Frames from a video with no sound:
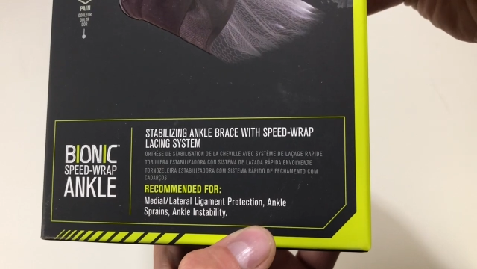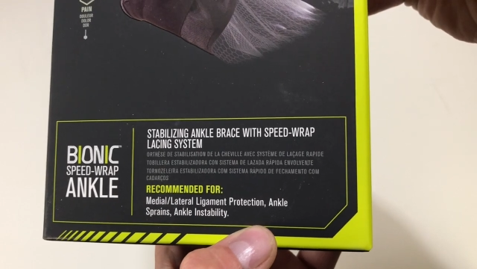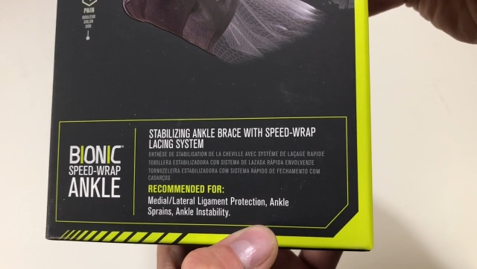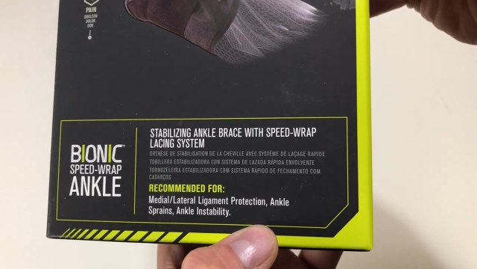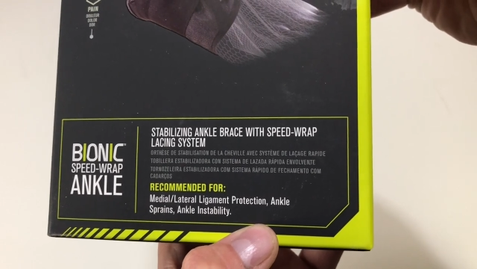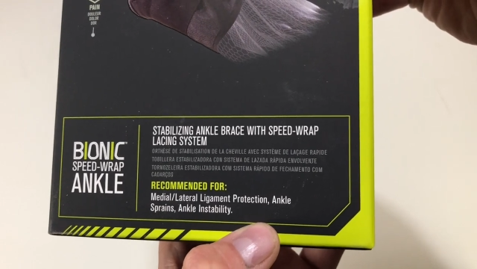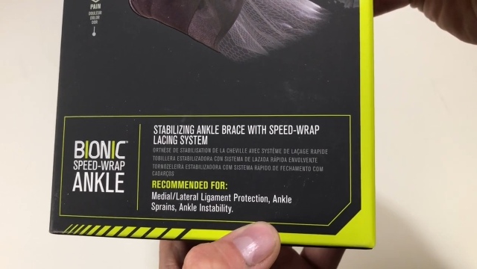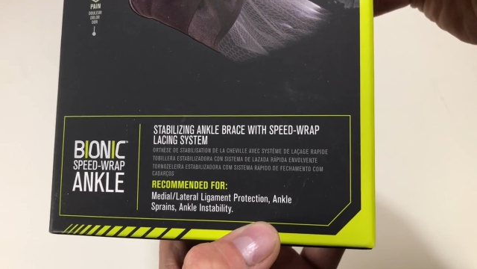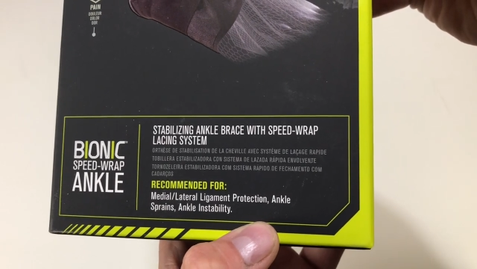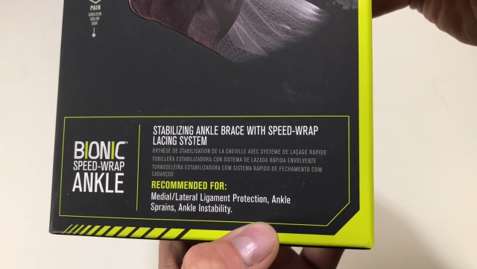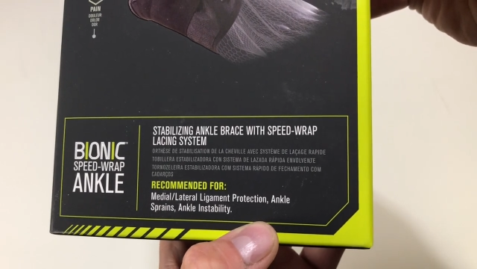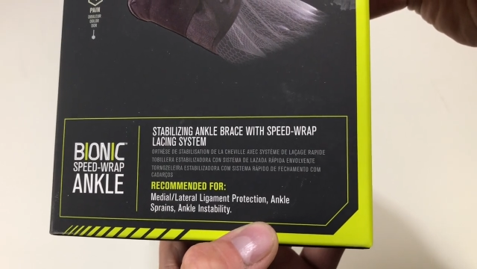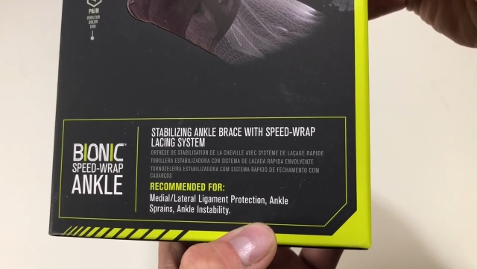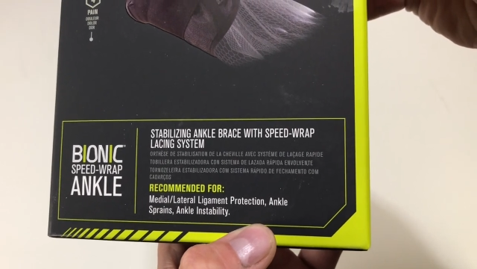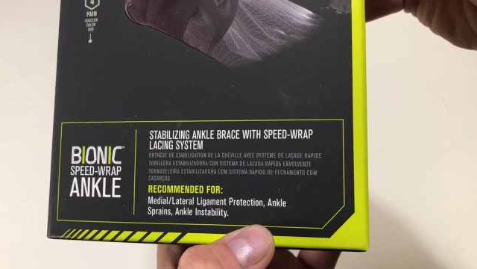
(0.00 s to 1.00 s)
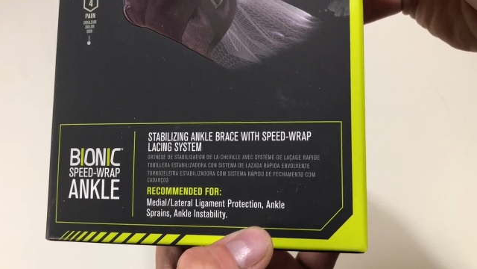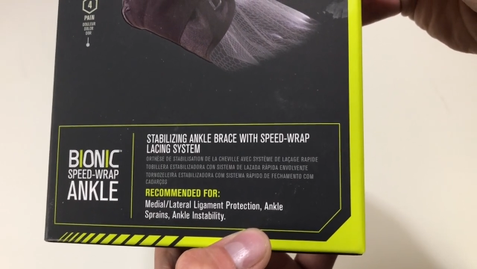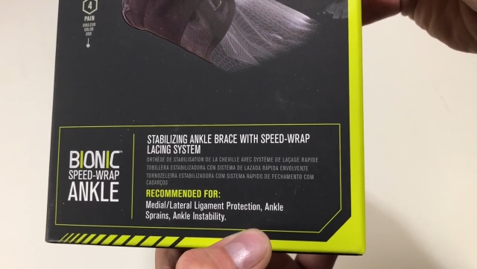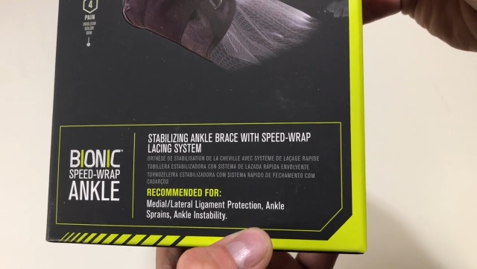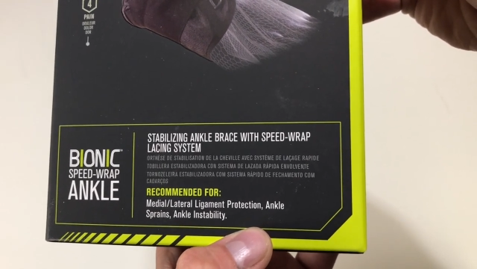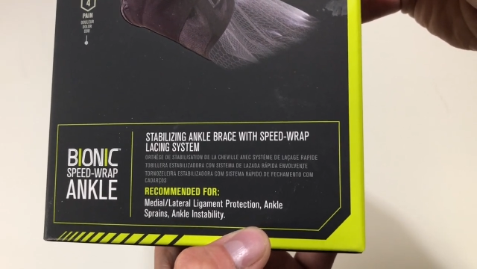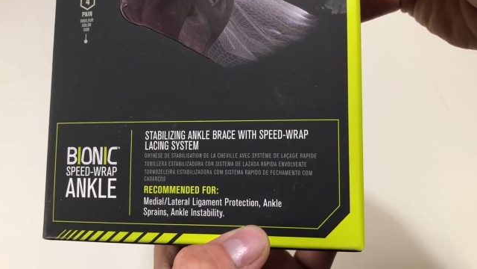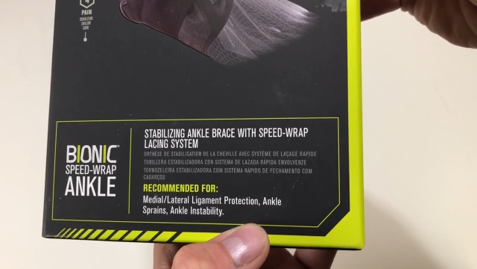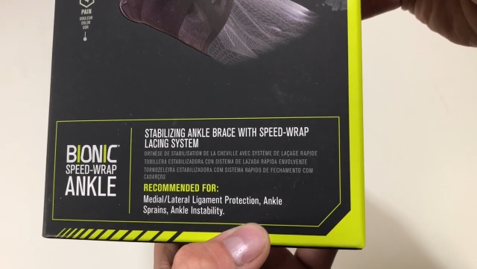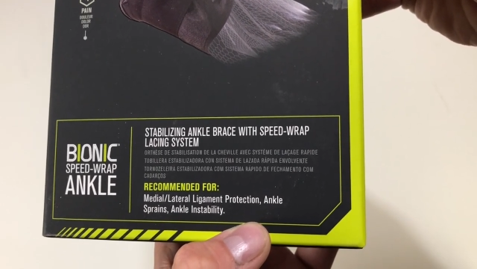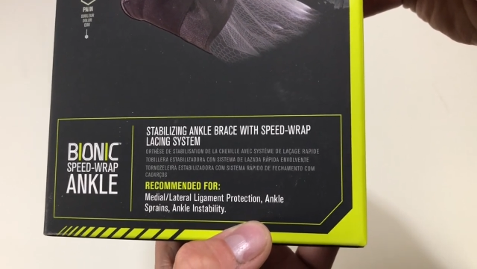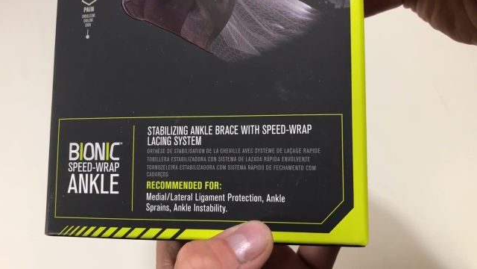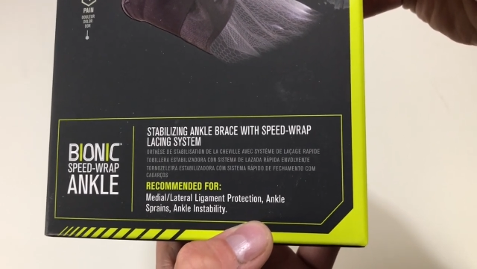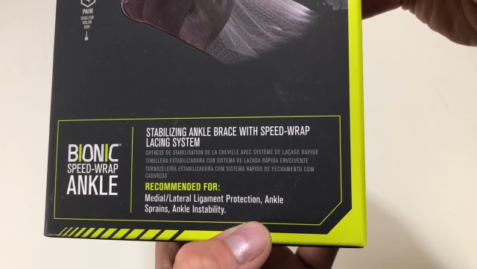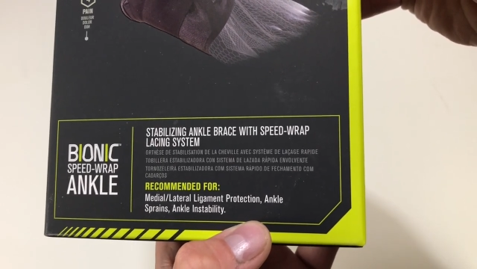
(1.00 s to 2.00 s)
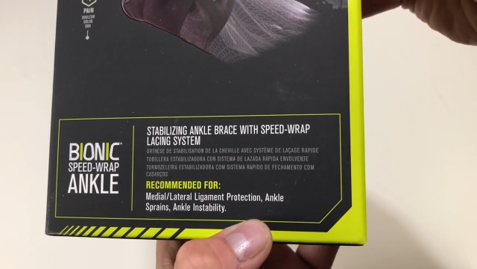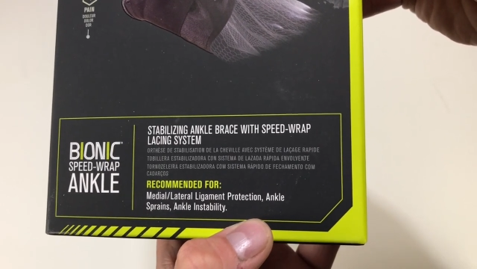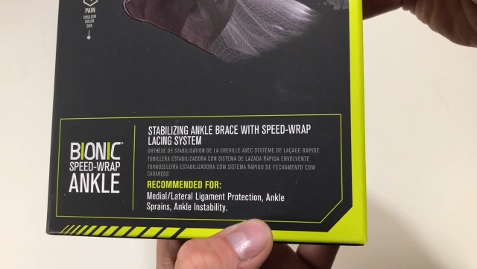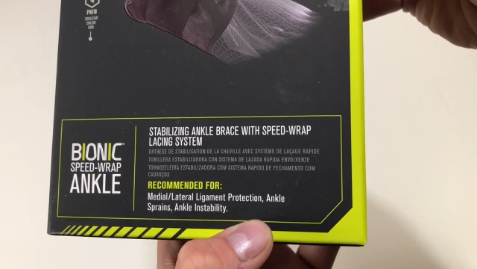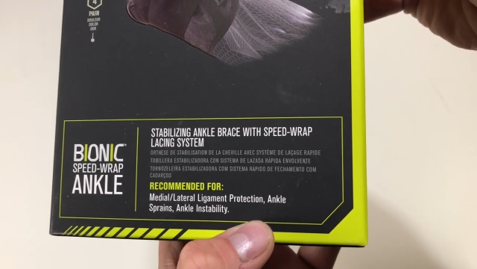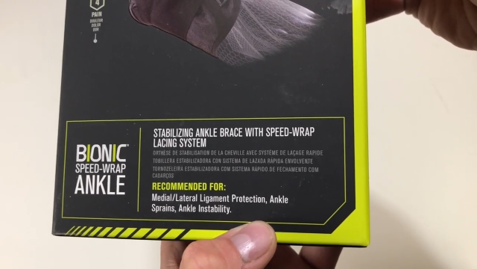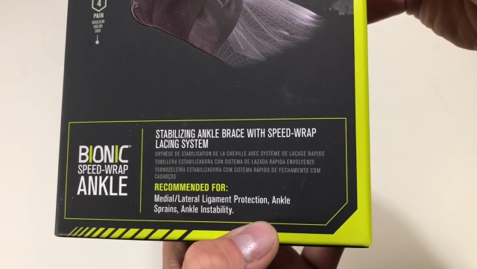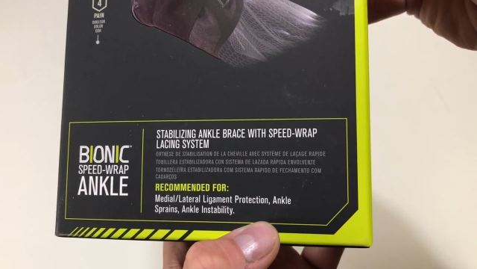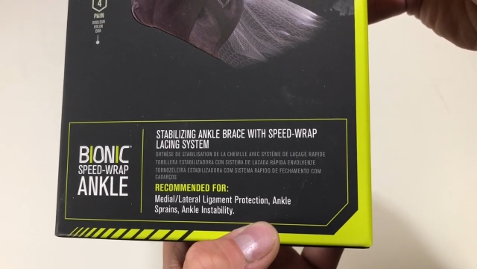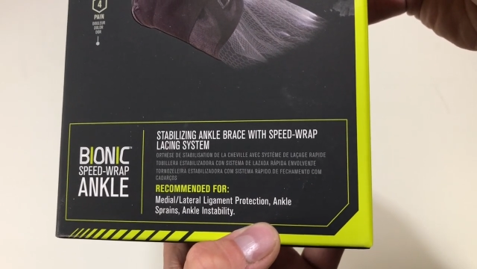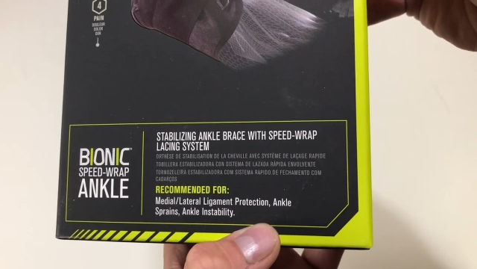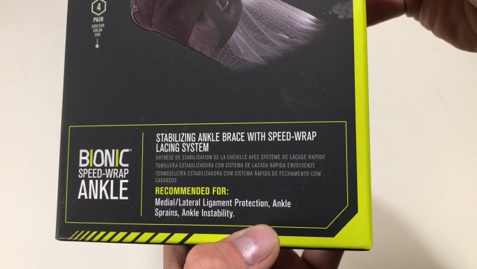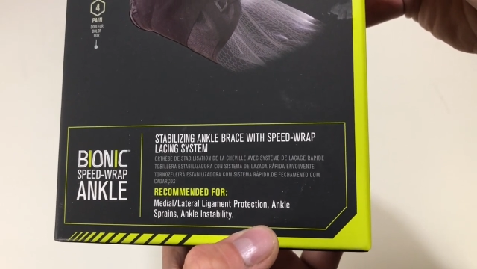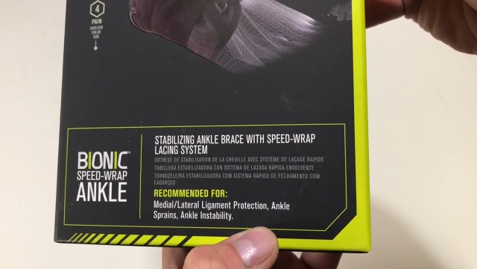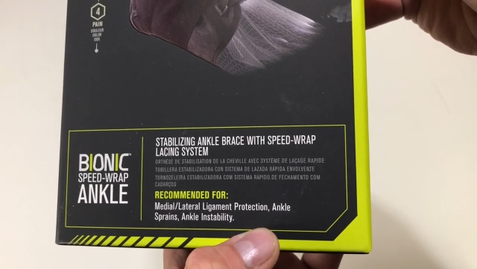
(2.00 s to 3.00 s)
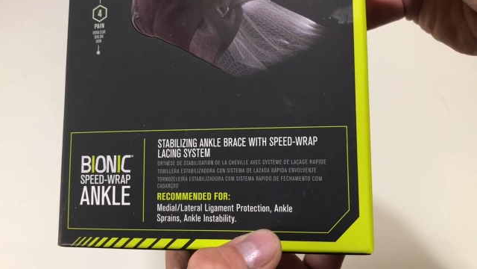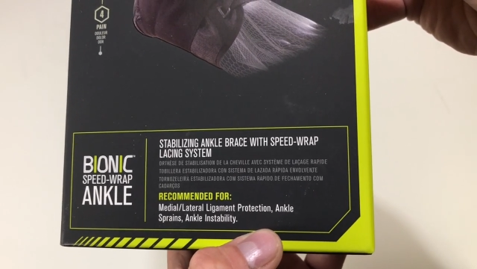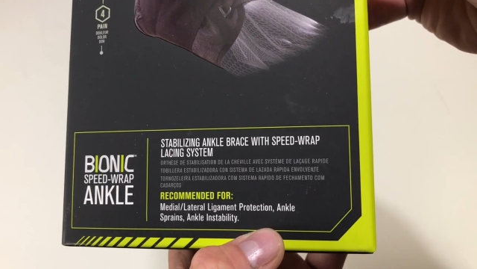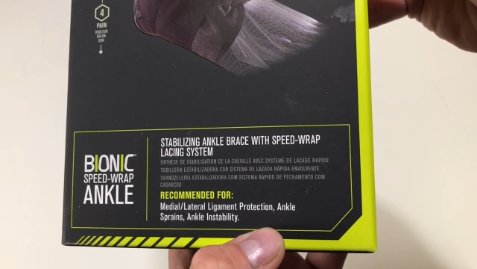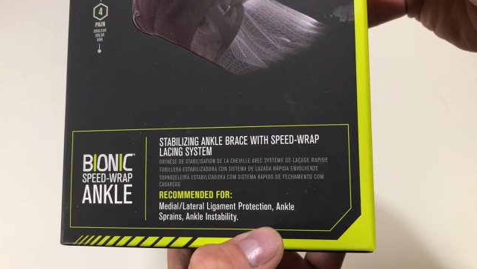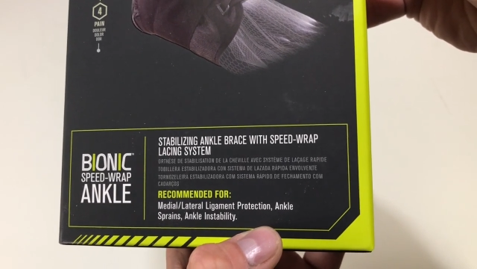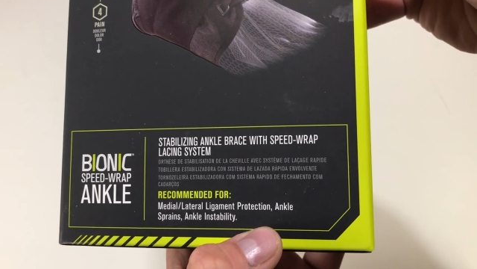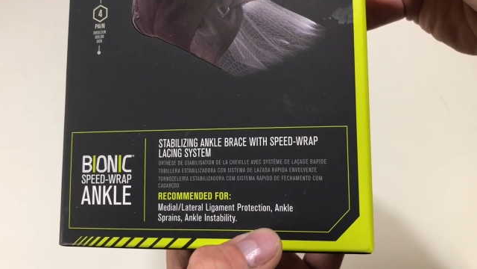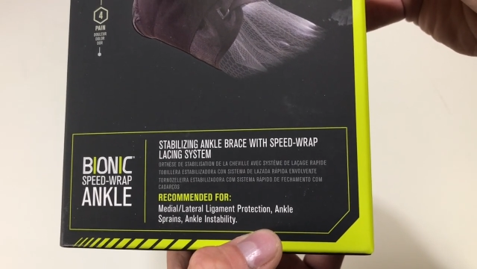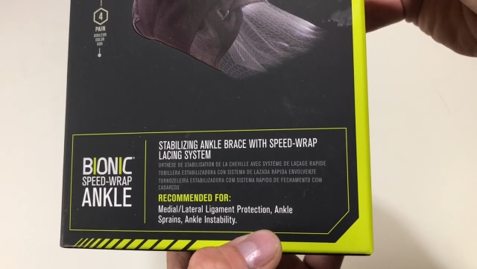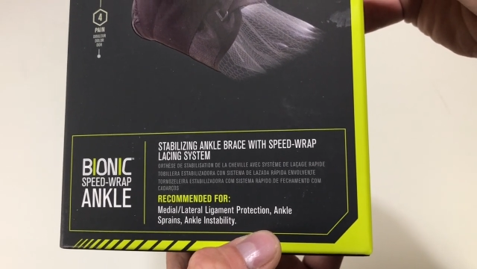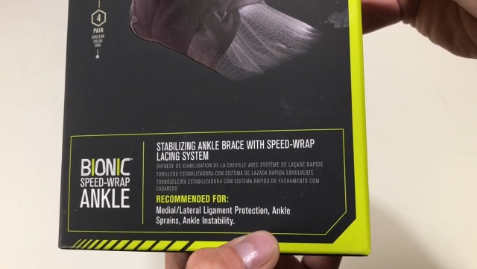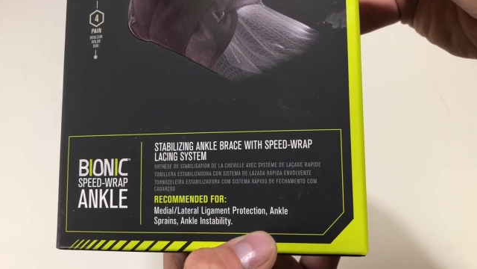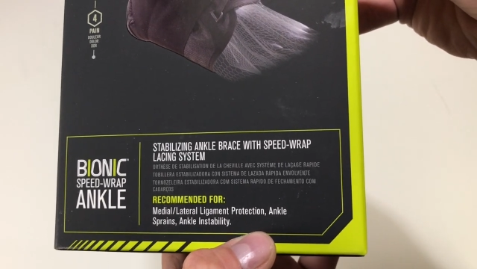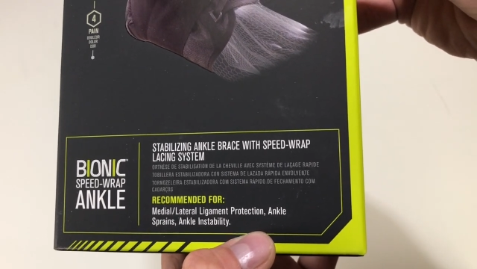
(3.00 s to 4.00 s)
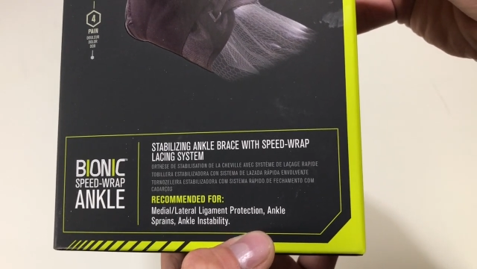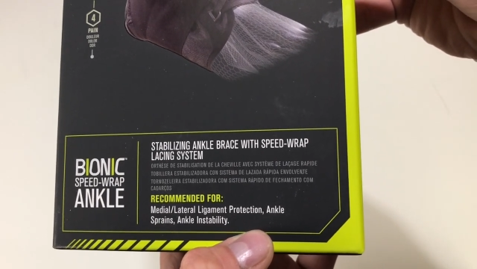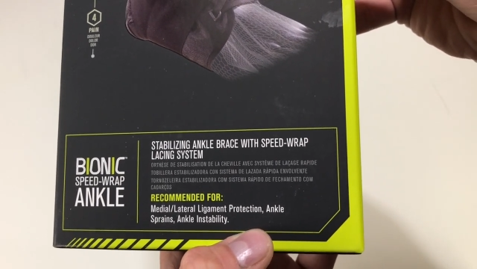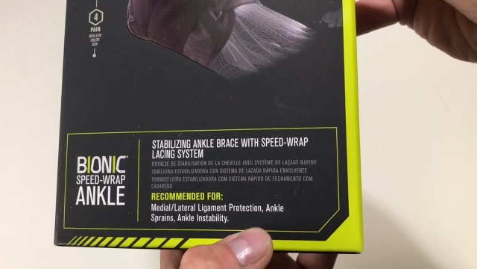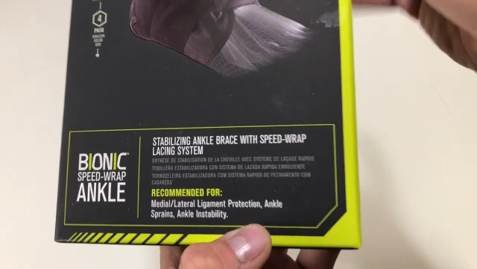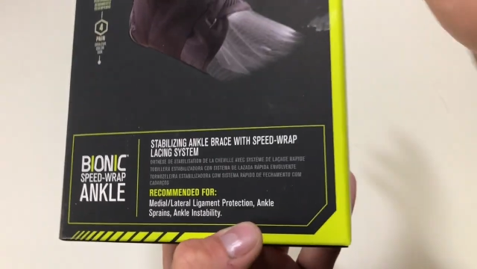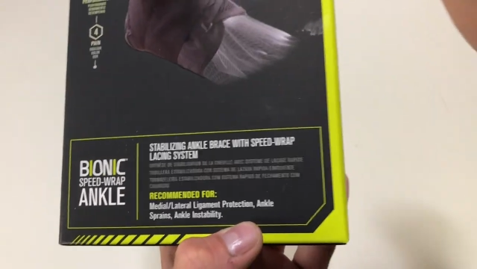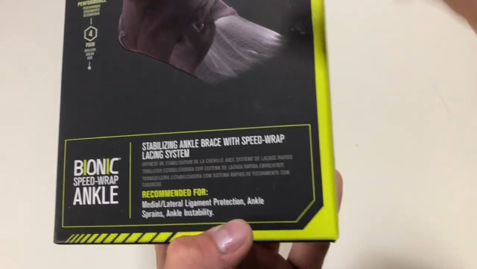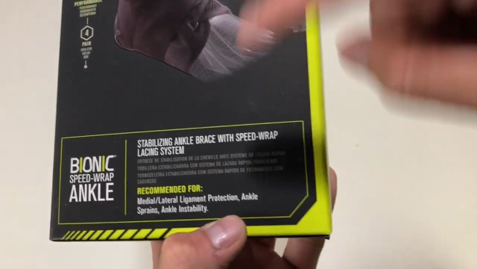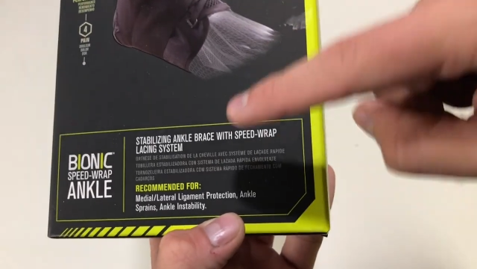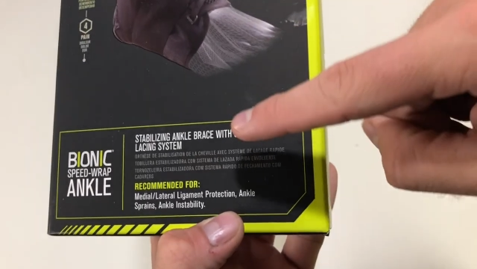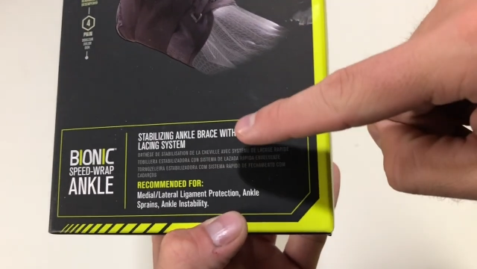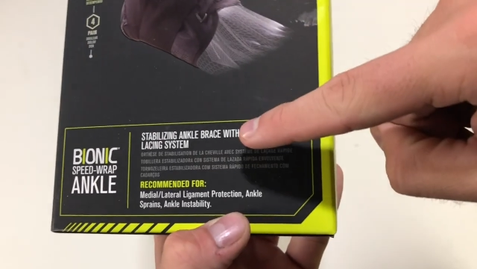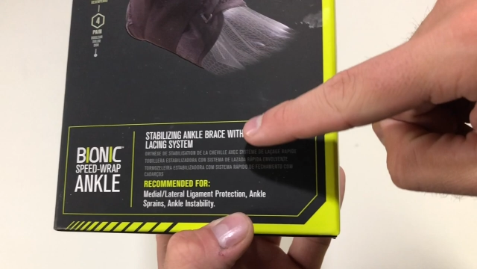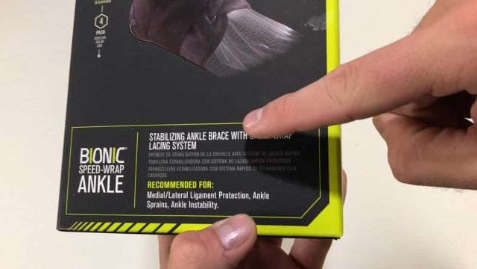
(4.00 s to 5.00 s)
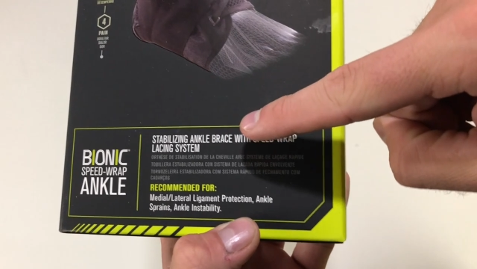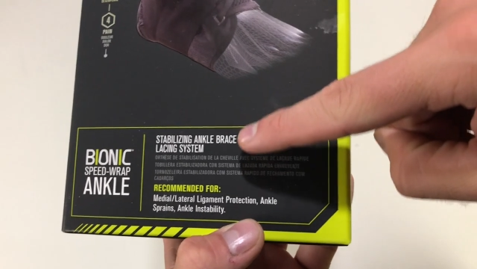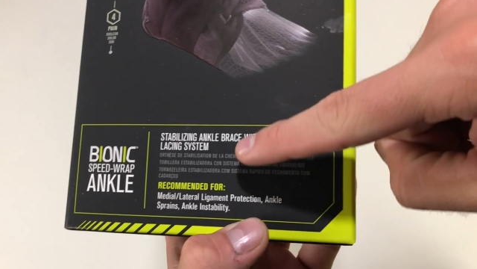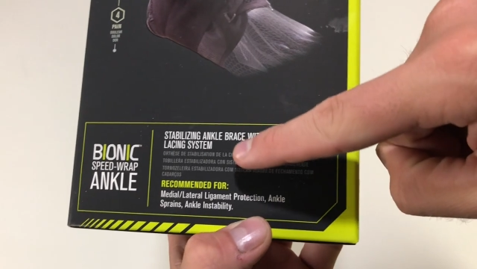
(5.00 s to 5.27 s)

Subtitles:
(no speaker visible)